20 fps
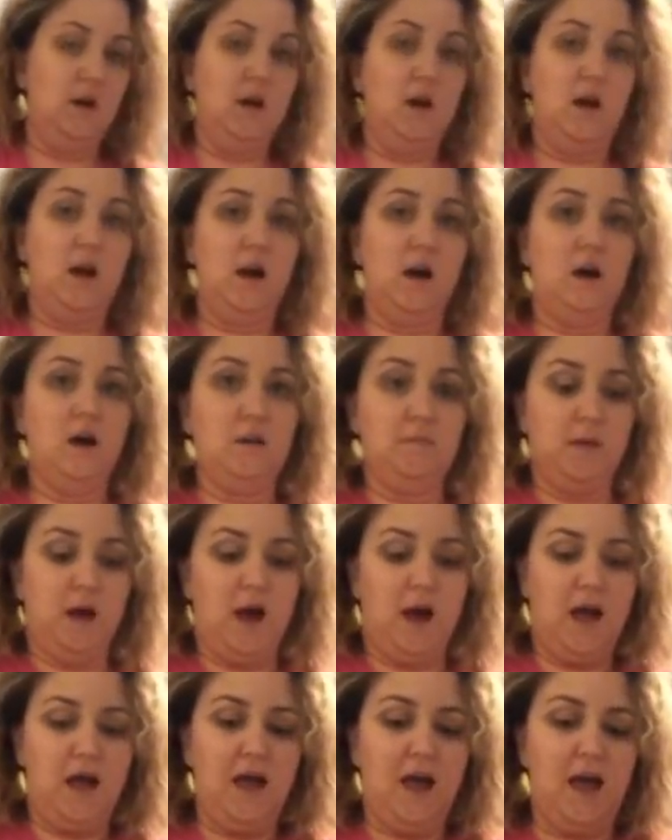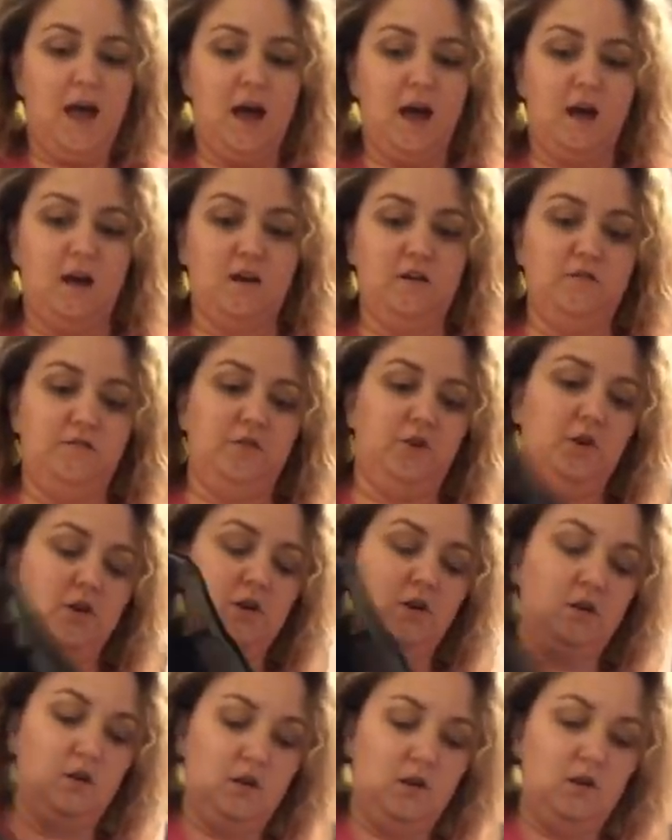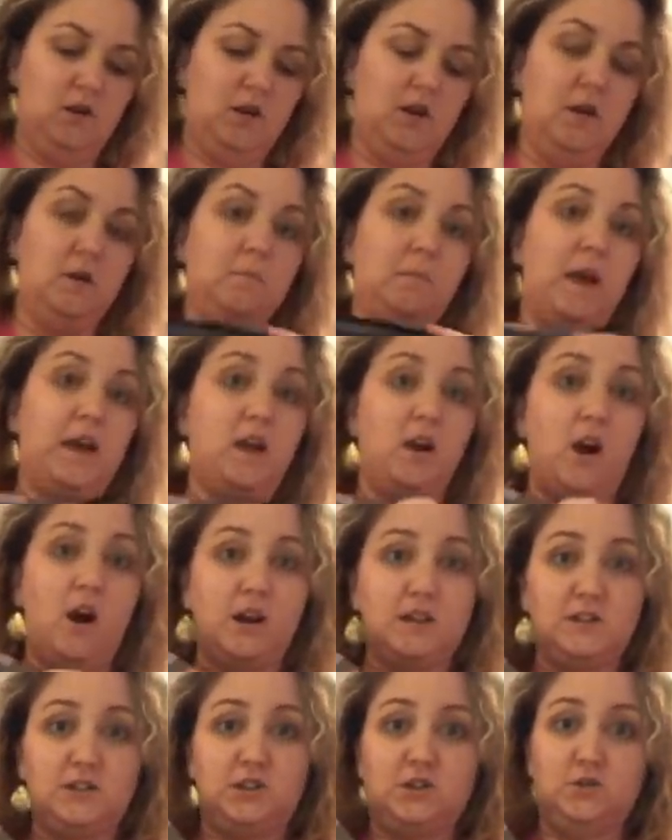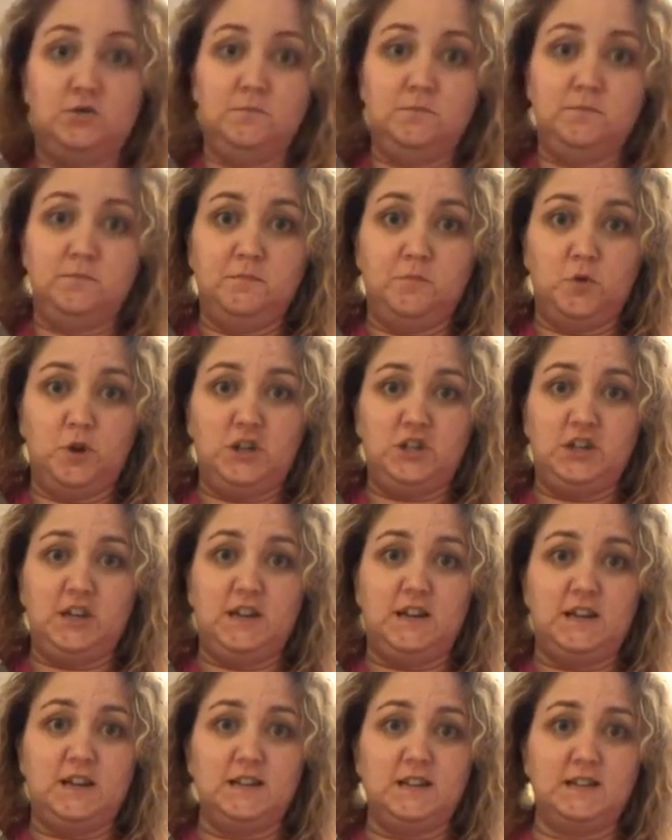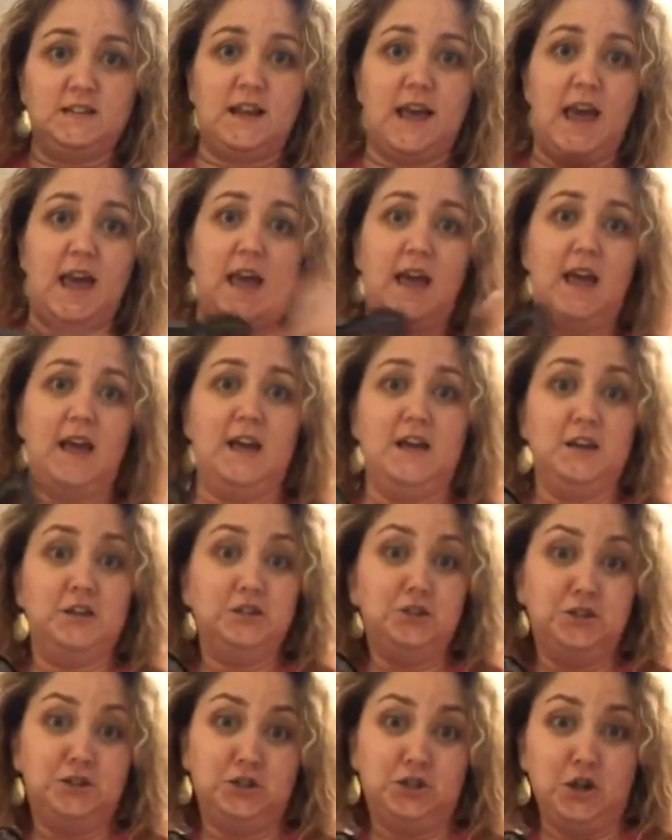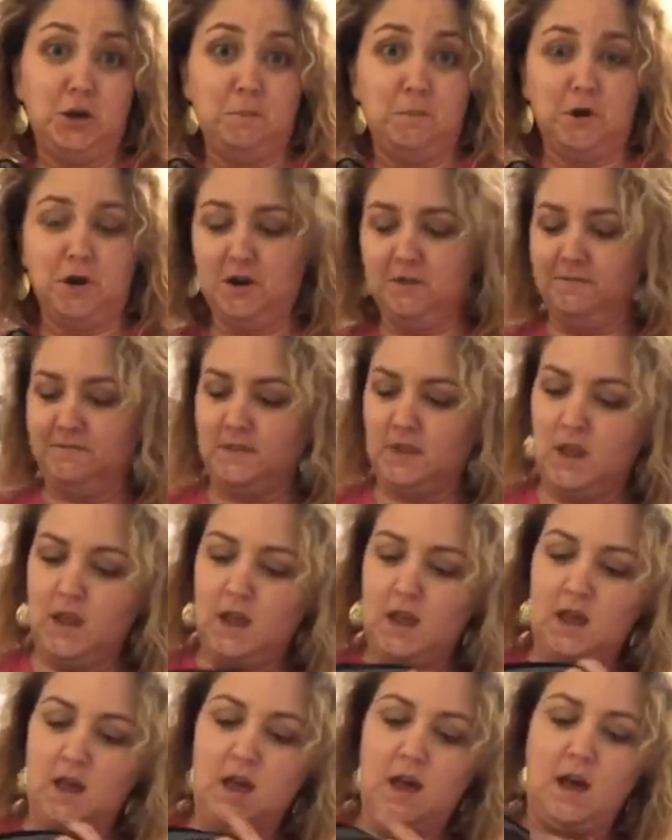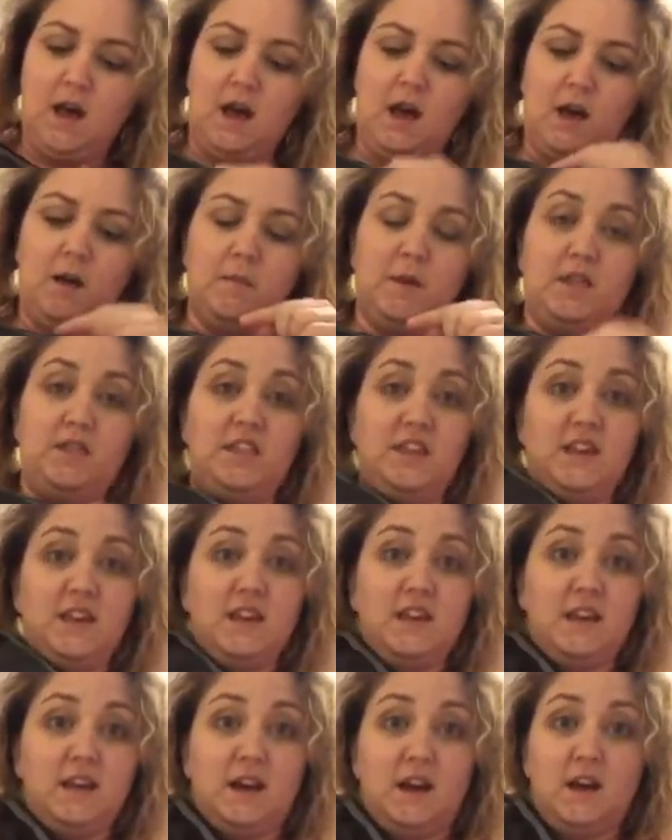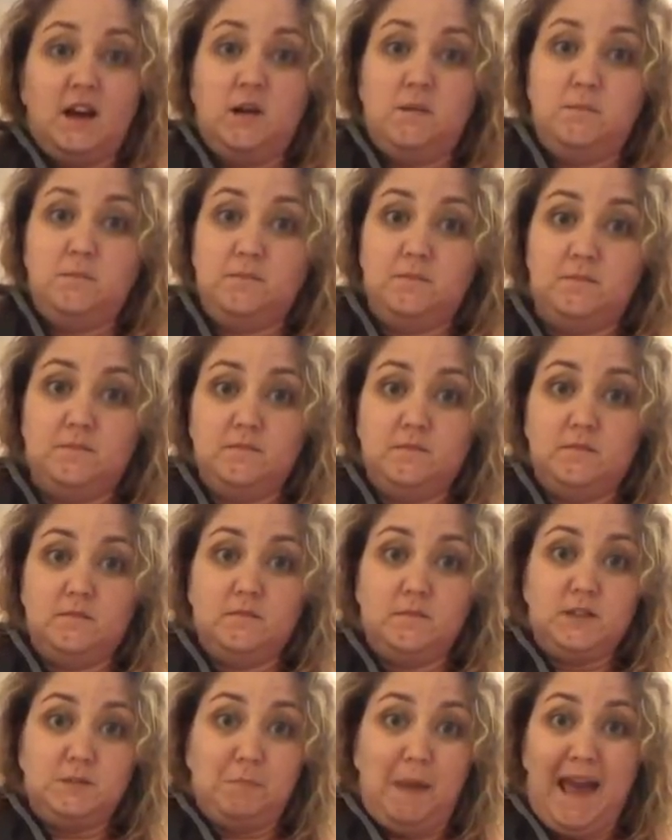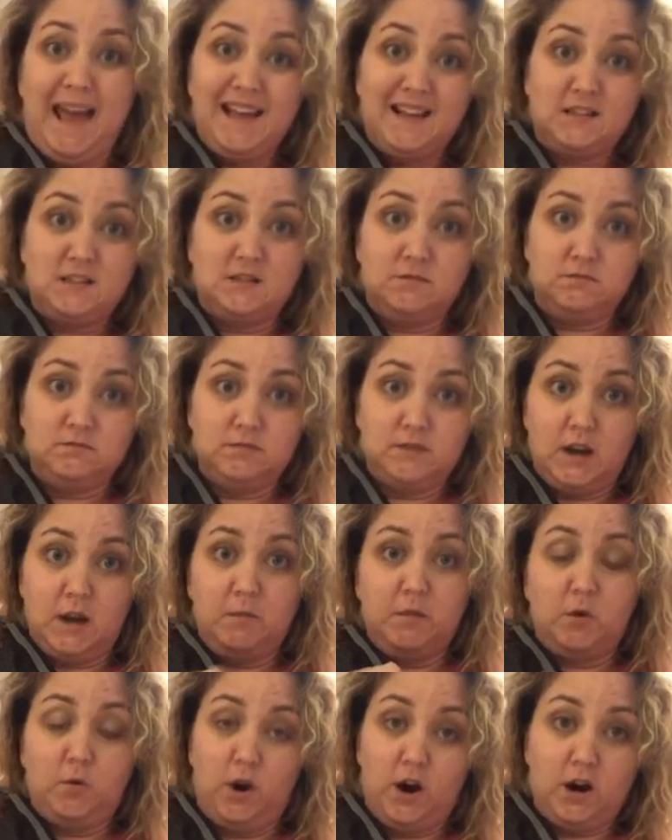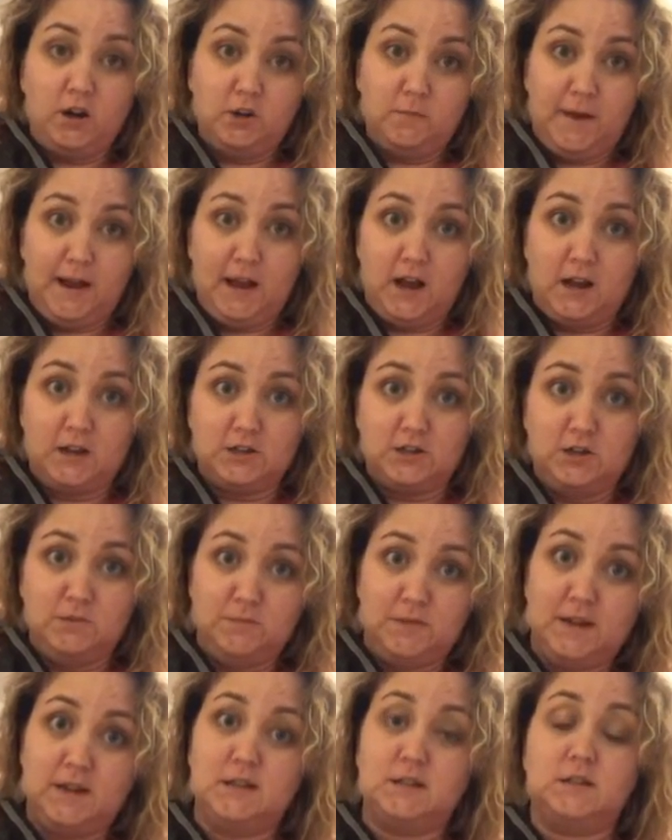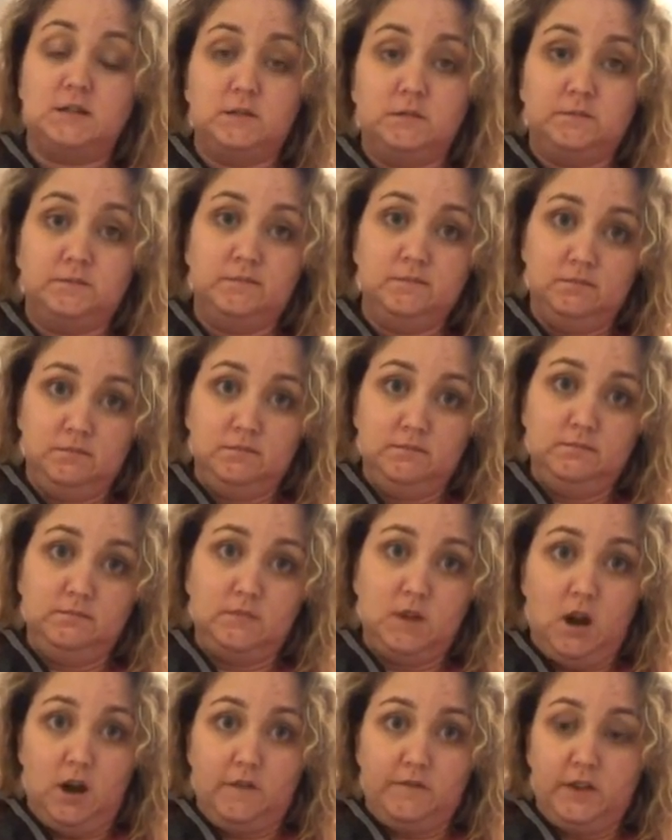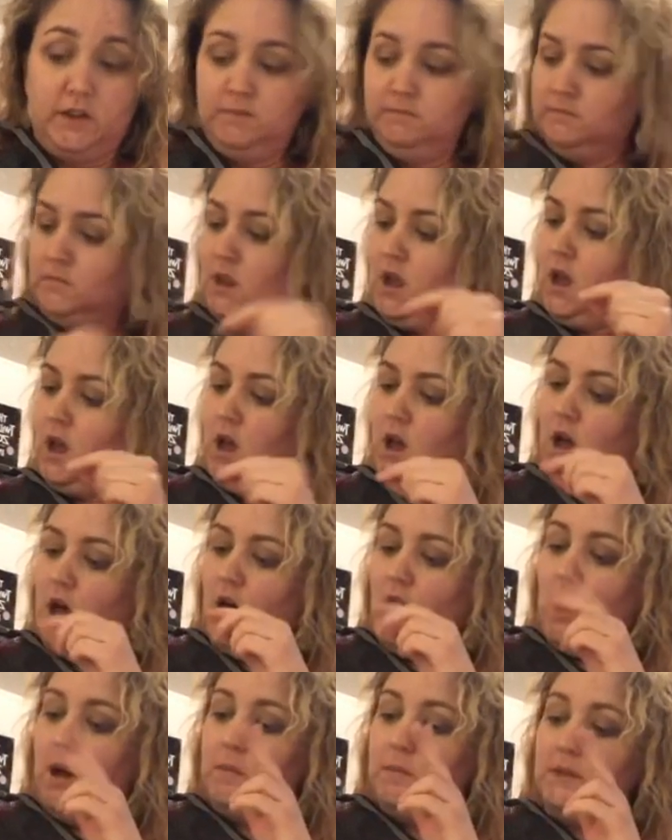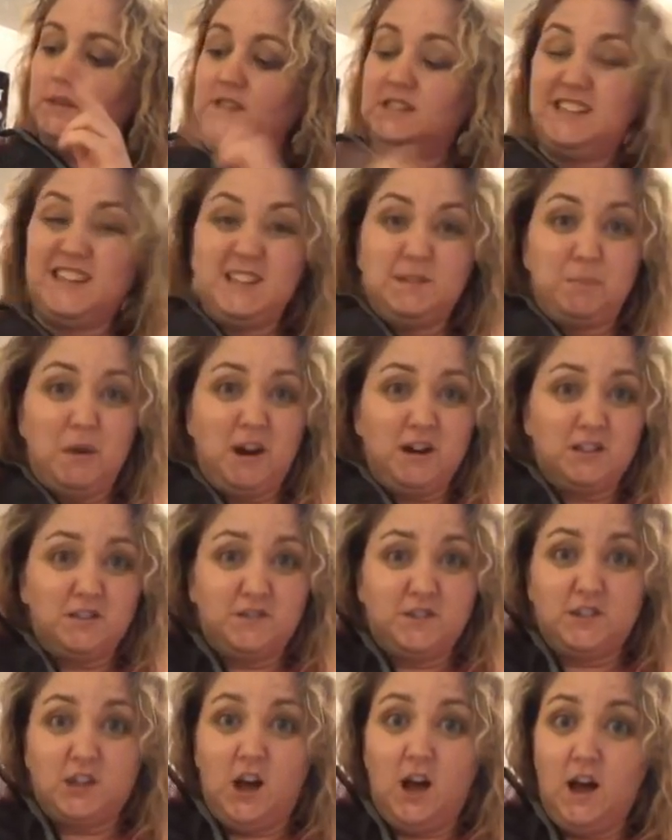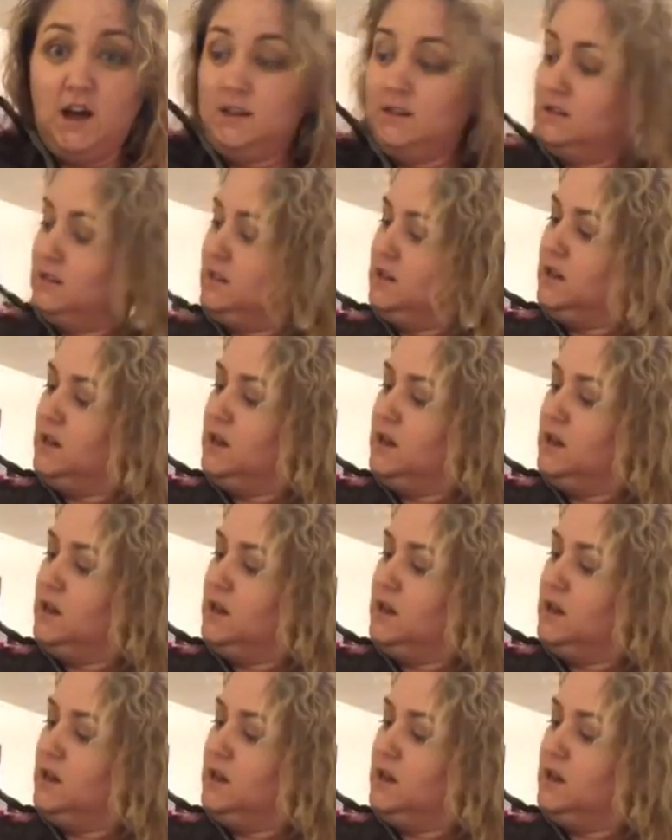um, I have my costume, which is a jumper. Um, the um, Spanx that I'm going to wear under my costume because obvi. Um, six pairs of socks.